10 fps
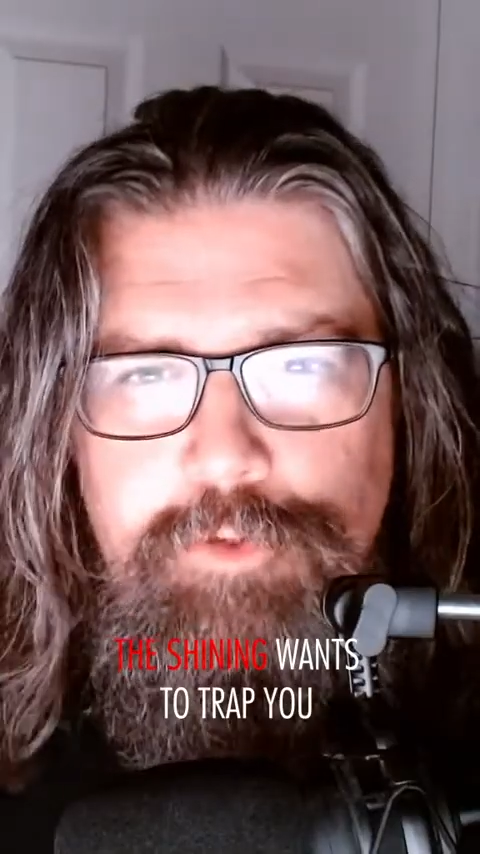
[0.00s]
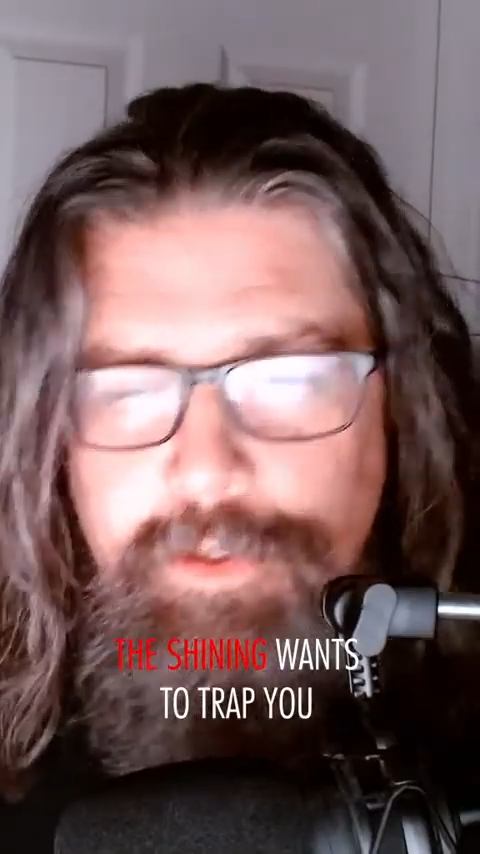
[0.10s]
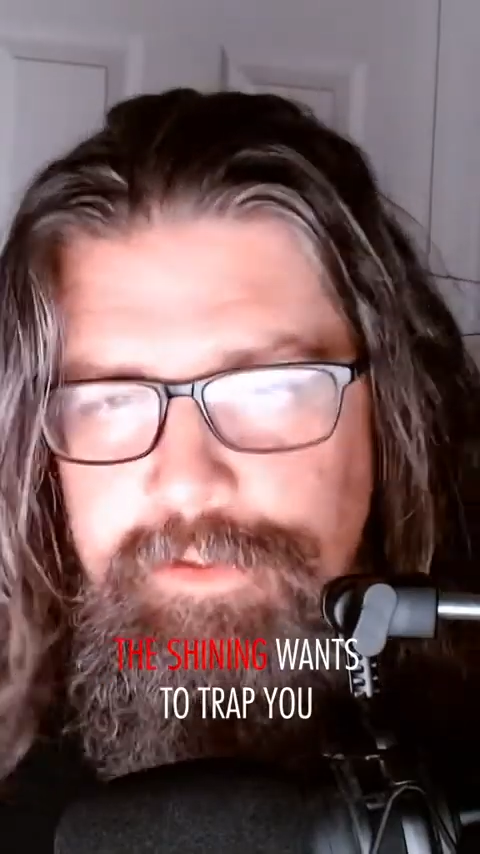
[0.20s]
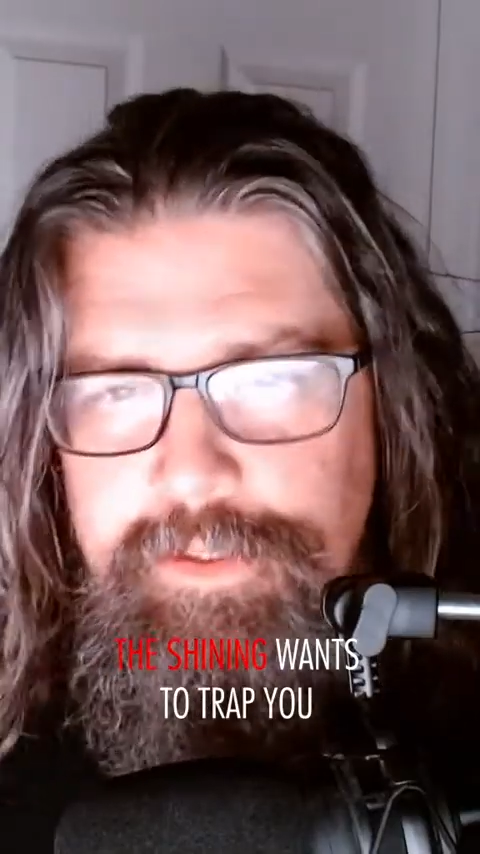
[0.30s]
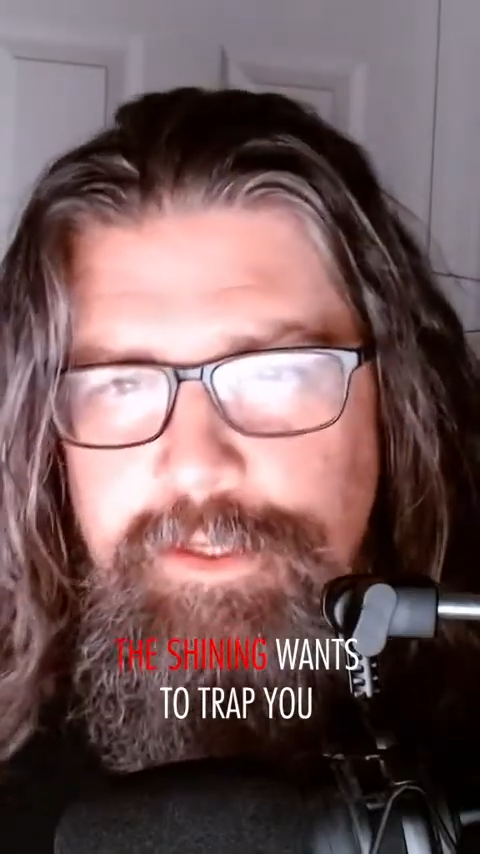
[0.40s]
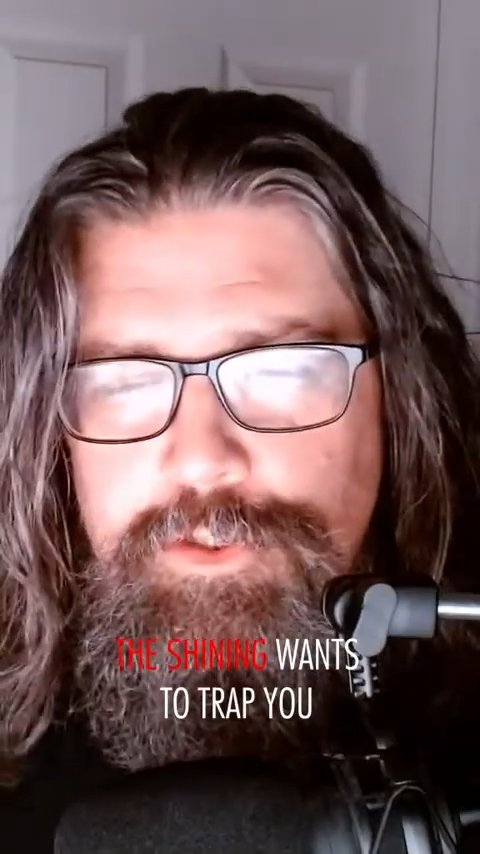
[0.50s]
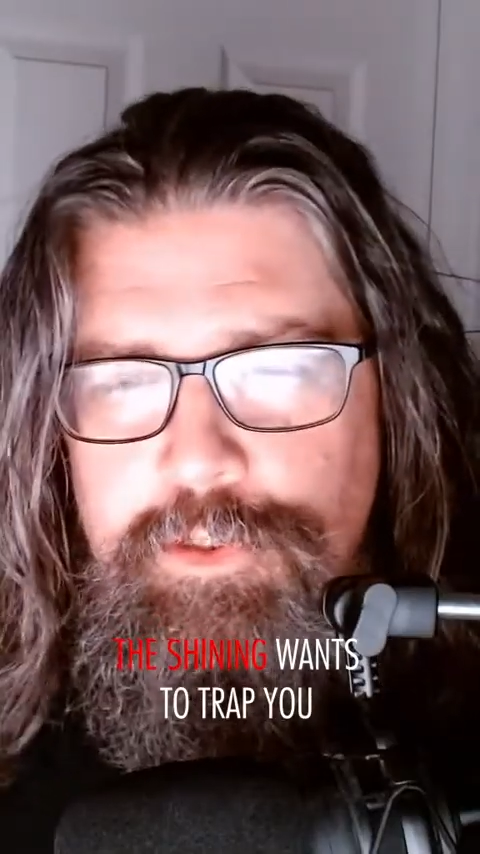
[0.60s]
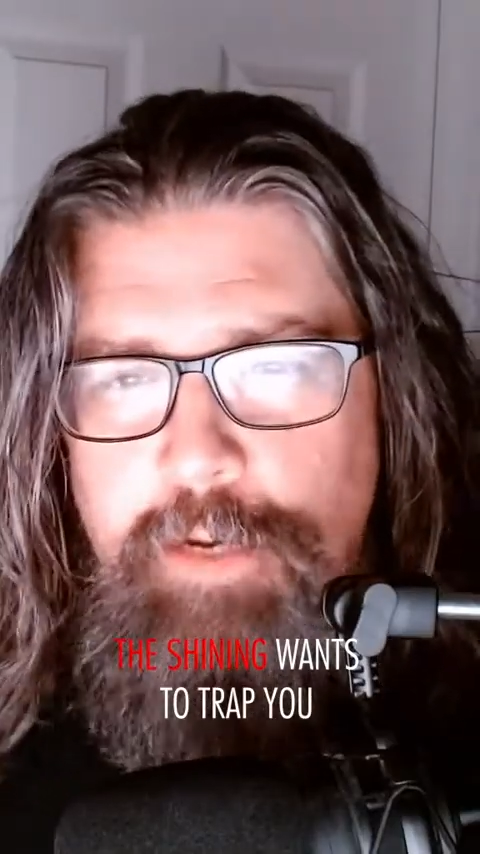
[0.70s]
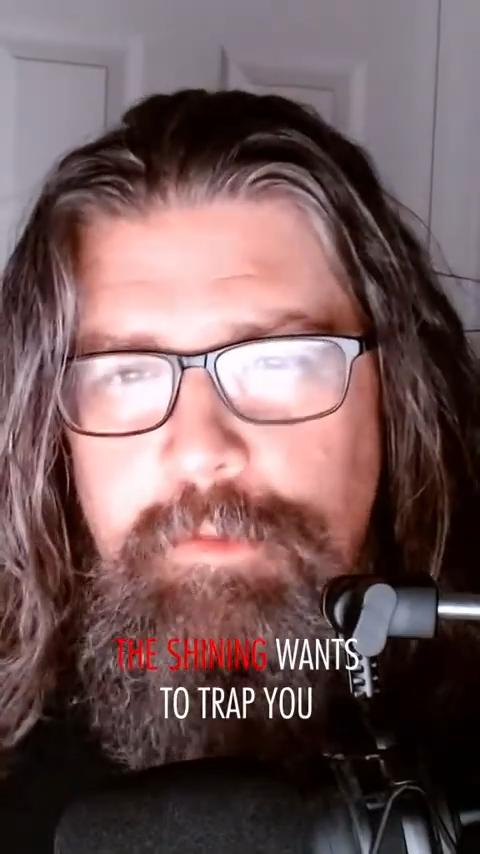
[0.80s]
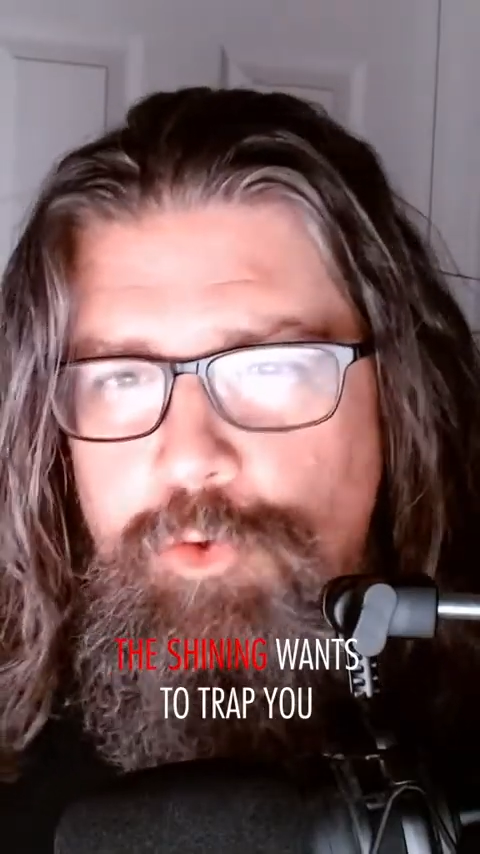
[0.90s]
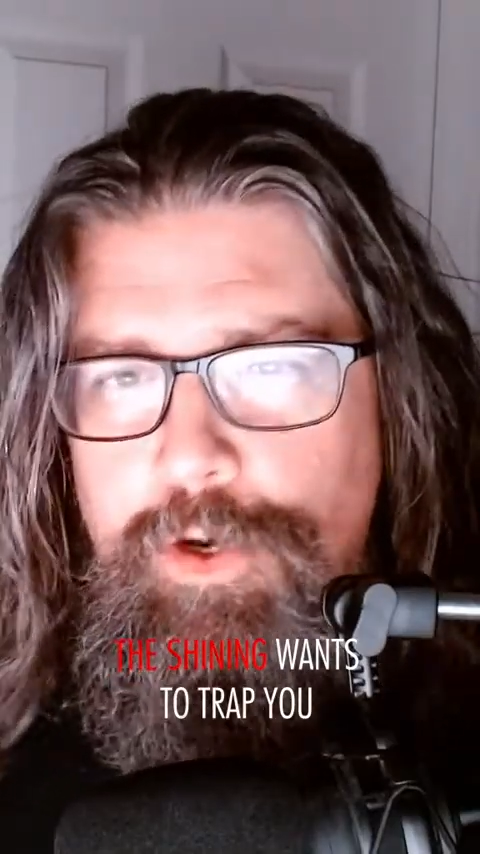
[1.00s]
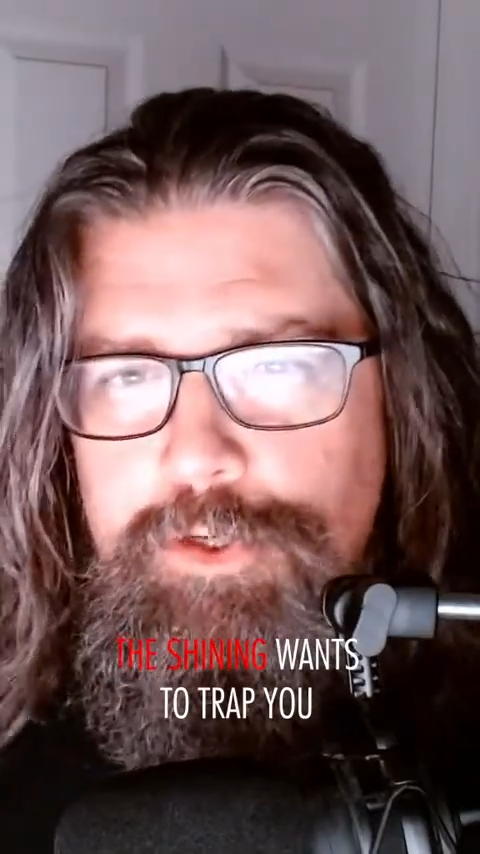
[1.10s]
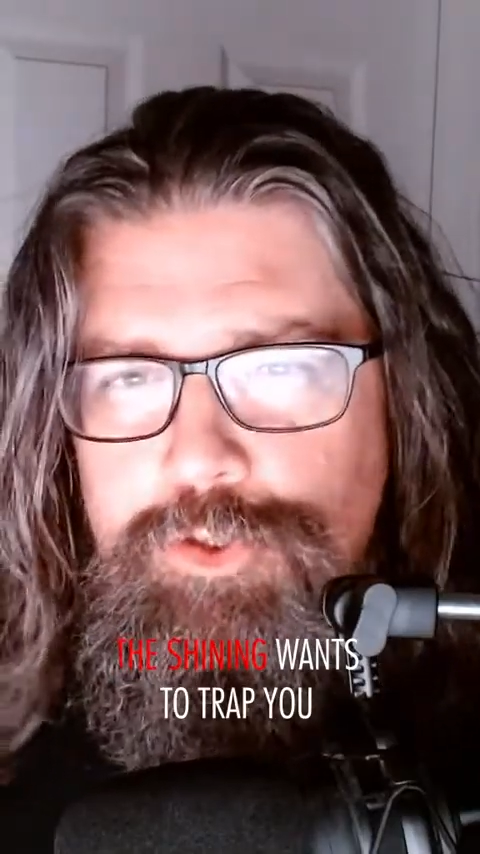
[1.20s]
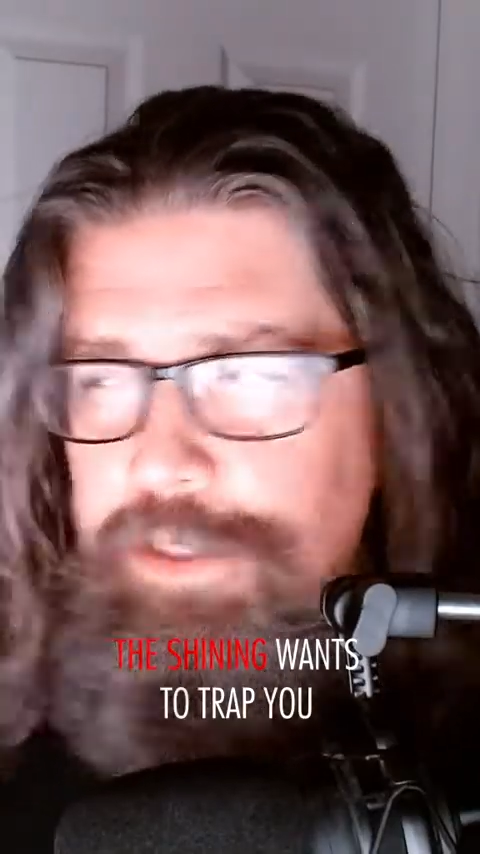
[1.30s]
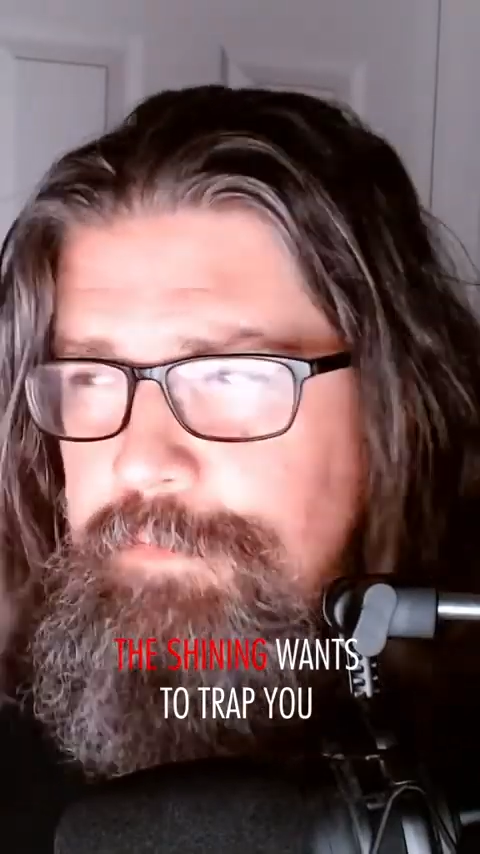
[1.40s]
she looks like she's going to be
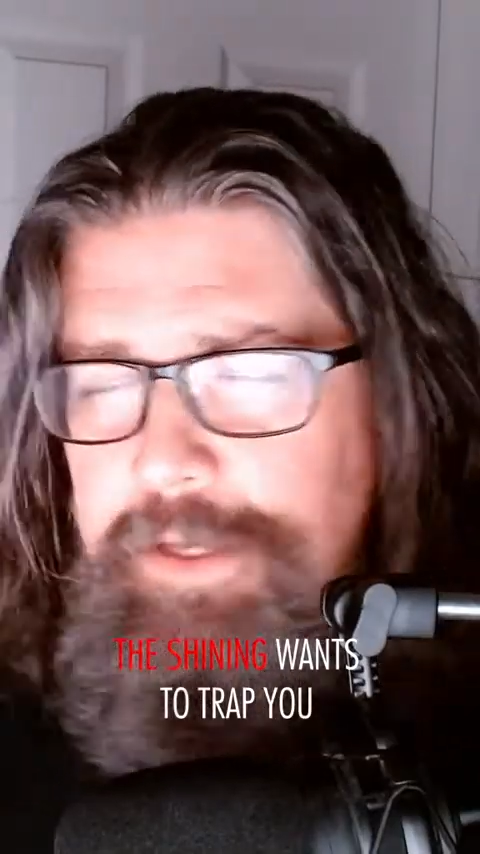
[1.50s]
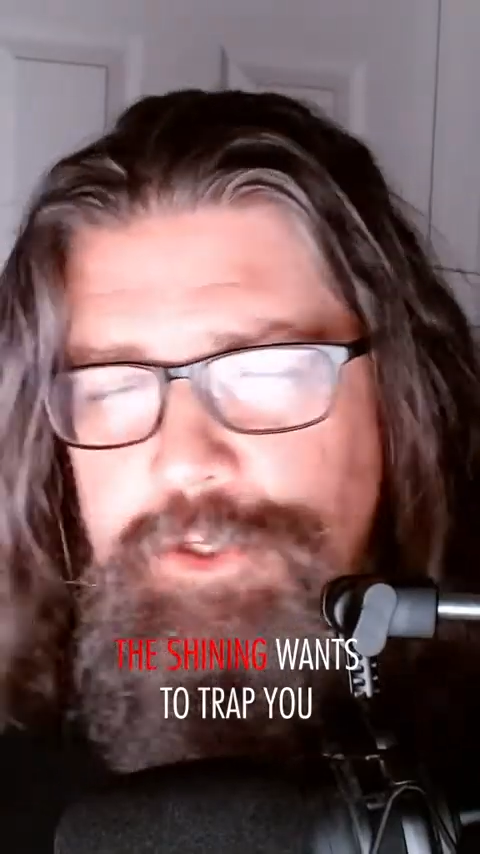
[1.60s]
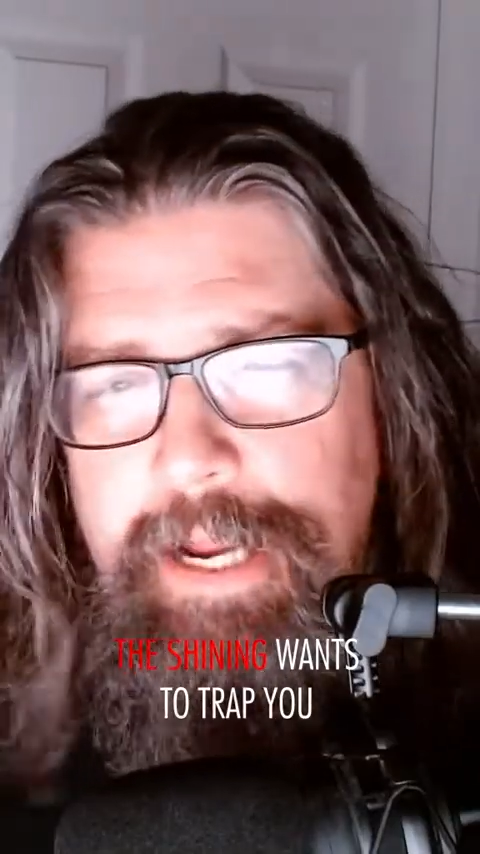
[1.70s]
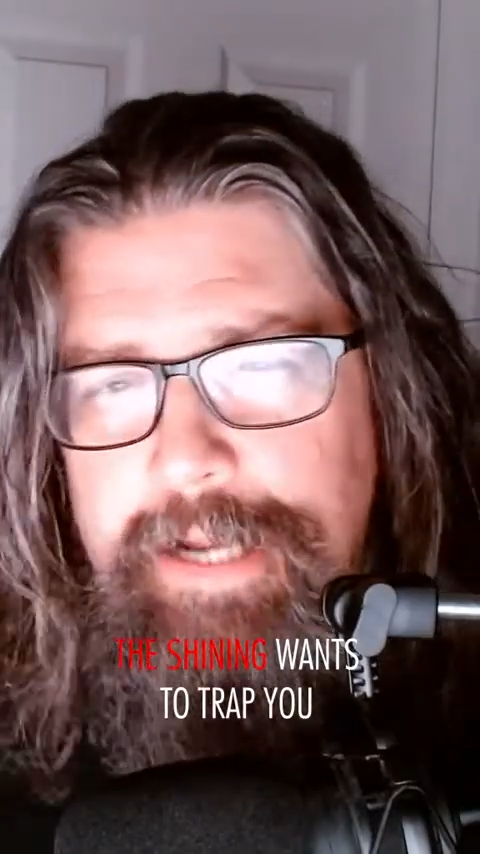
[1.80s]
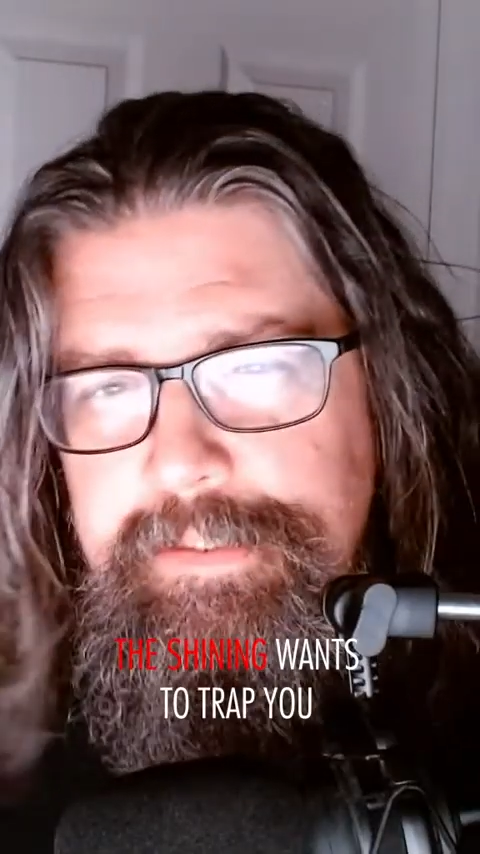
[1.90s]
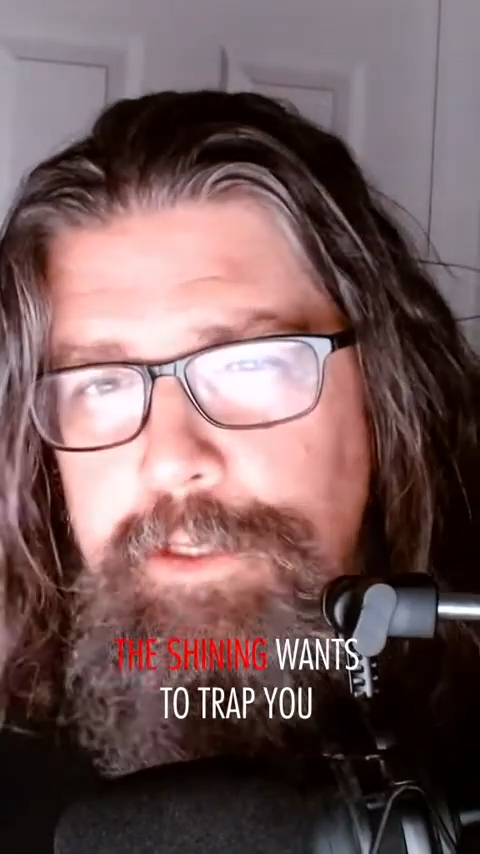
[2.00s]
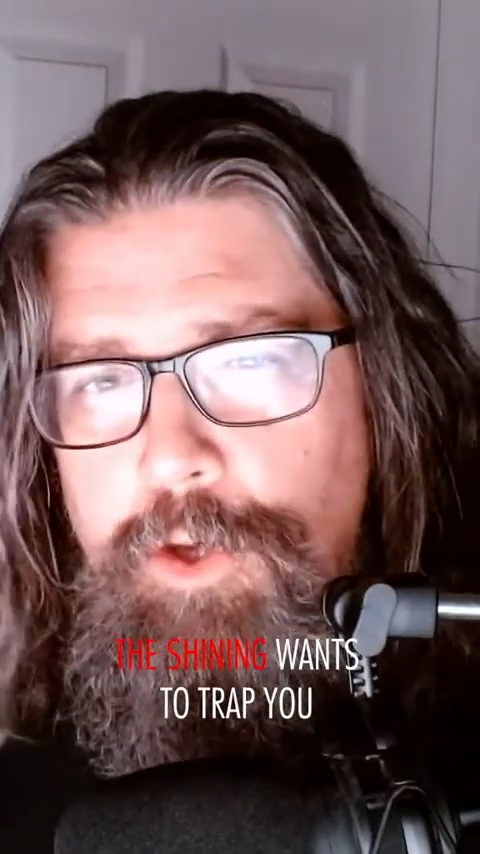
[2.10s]
crushed just by Jack's